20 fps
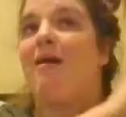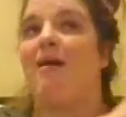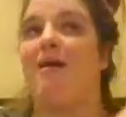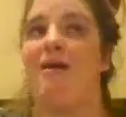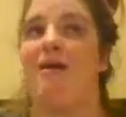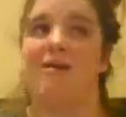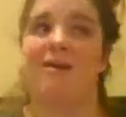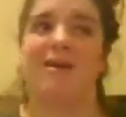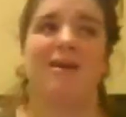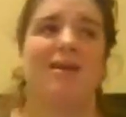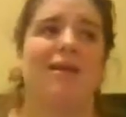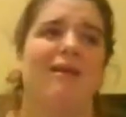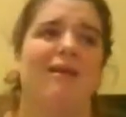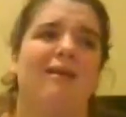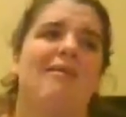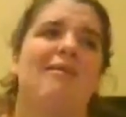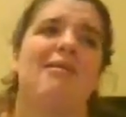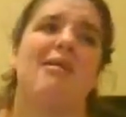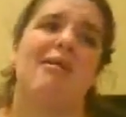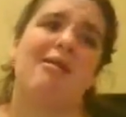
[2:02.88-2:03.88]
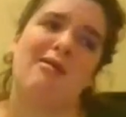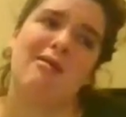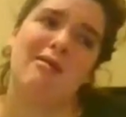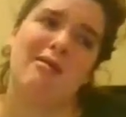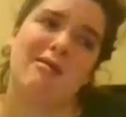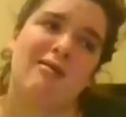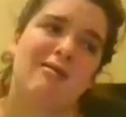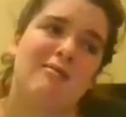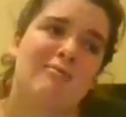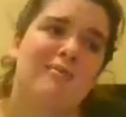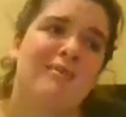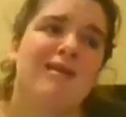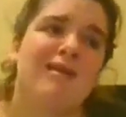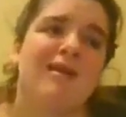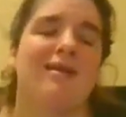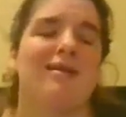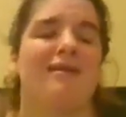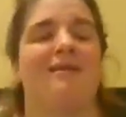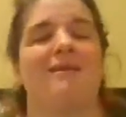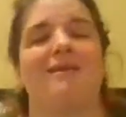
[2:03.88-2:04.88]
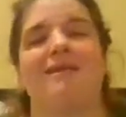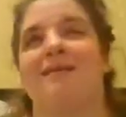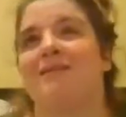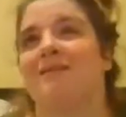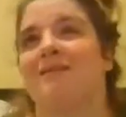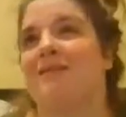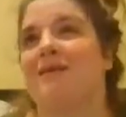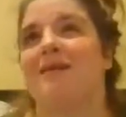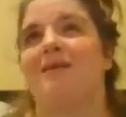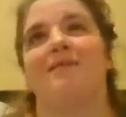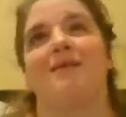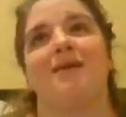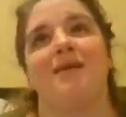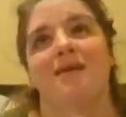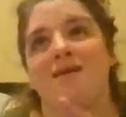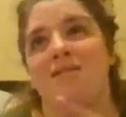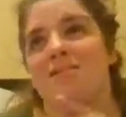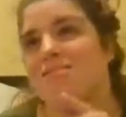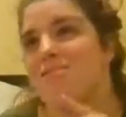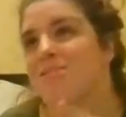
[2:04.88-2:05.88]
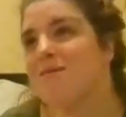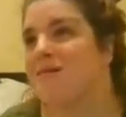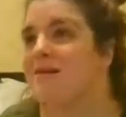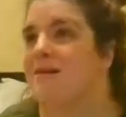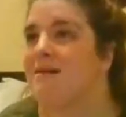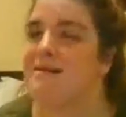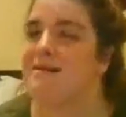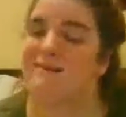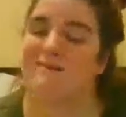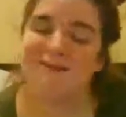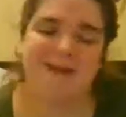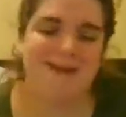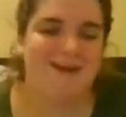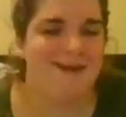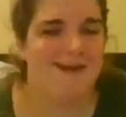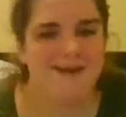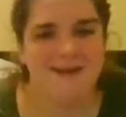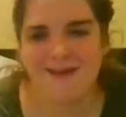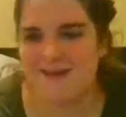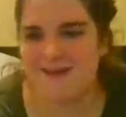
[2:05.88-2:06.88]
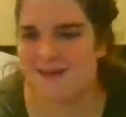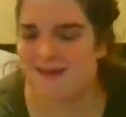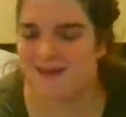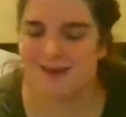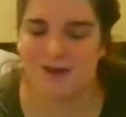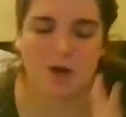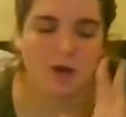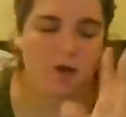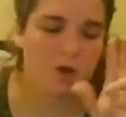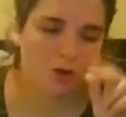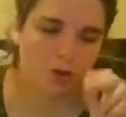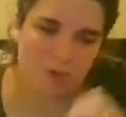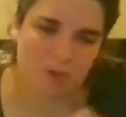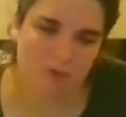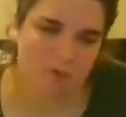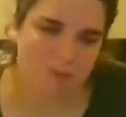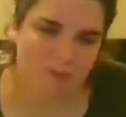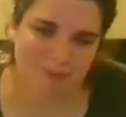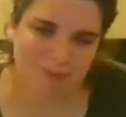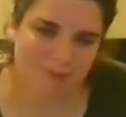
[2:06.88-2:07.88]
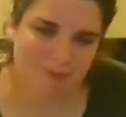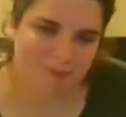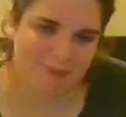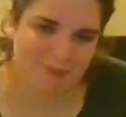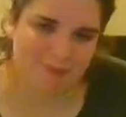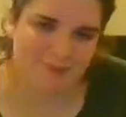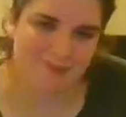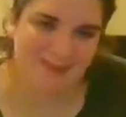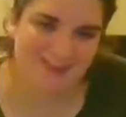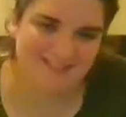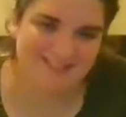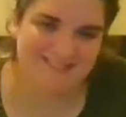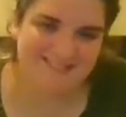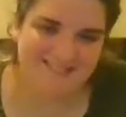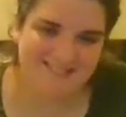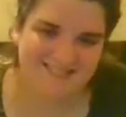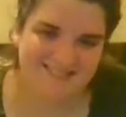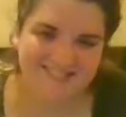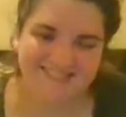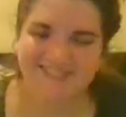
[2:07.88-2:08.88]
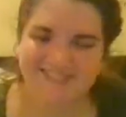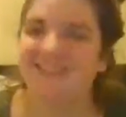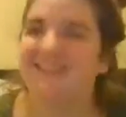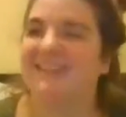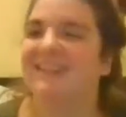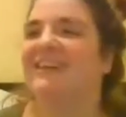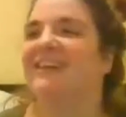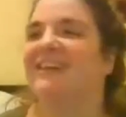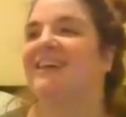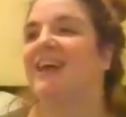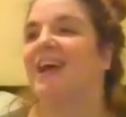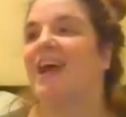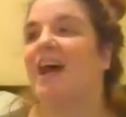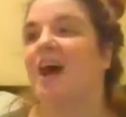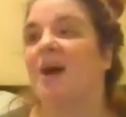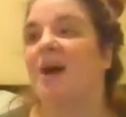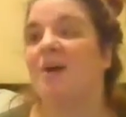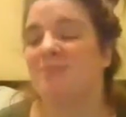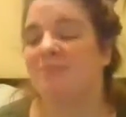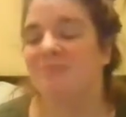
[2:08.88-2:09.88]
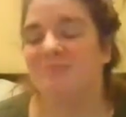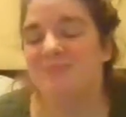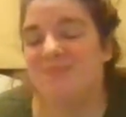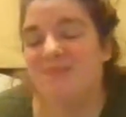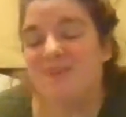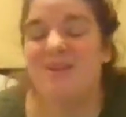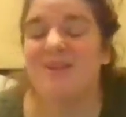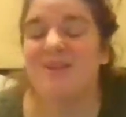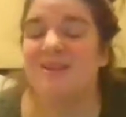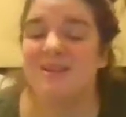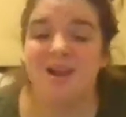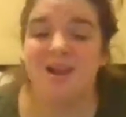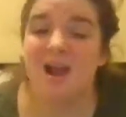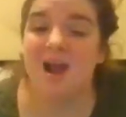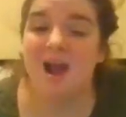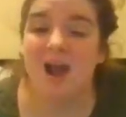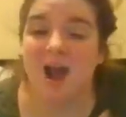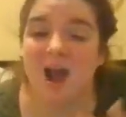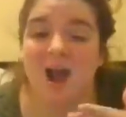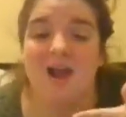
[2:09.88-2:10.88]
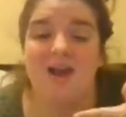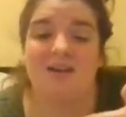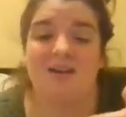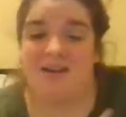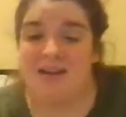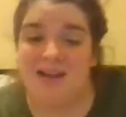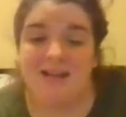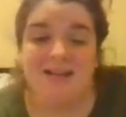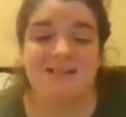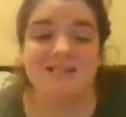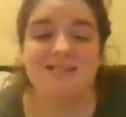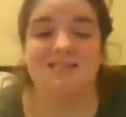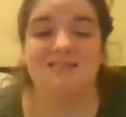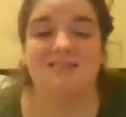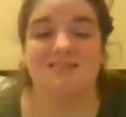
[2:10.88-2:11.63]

that you don't want this? And similarly for me, I'm not totally against it, but it's not a priority. It's very similar. Like, I don't know.